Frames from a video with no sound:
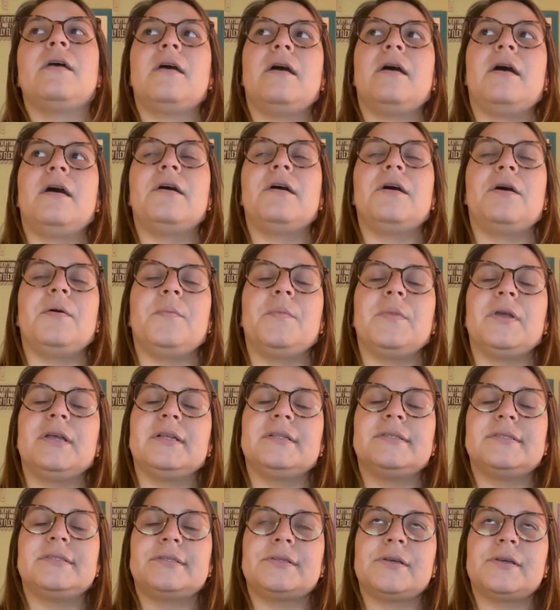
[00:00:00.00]

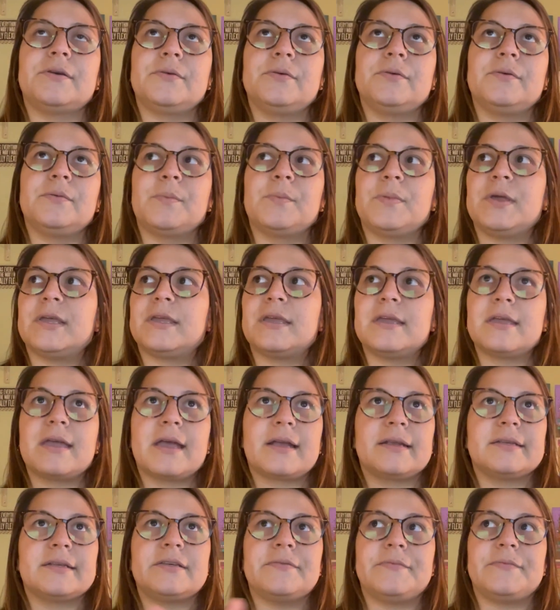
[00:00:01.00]
And so picking
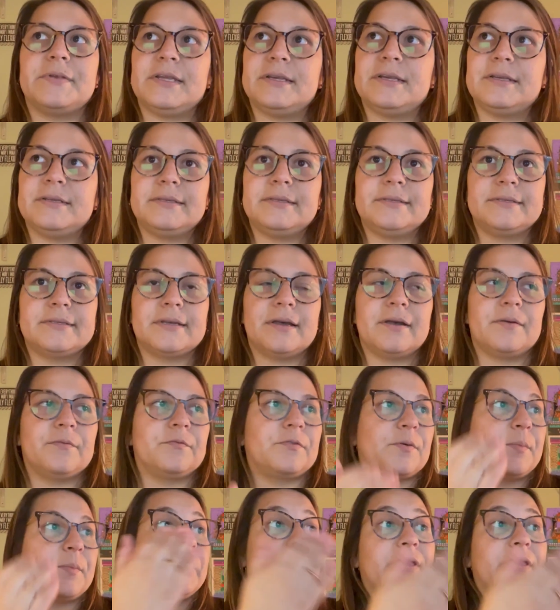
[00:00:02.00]
activities
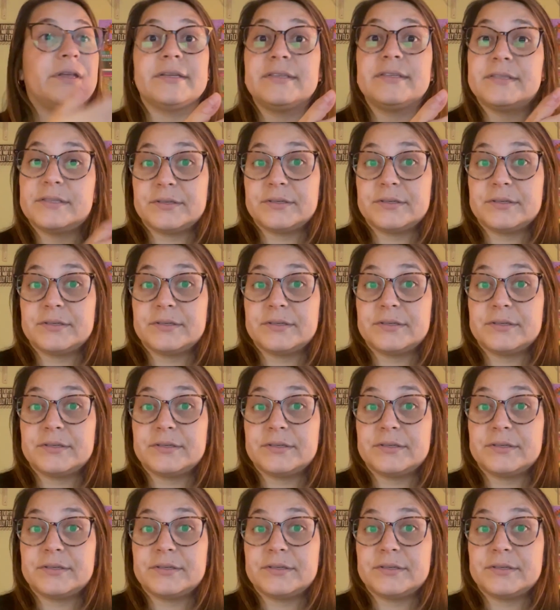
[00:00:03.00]
from a list,